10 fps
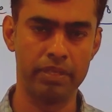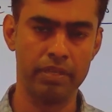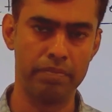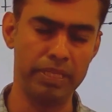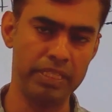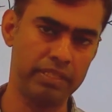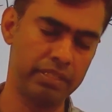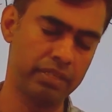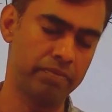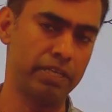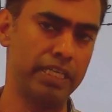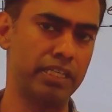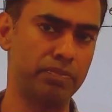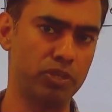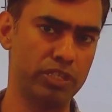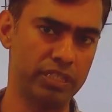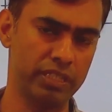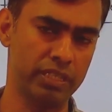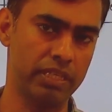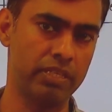method of a interpolation,
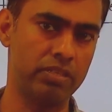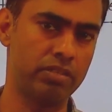there are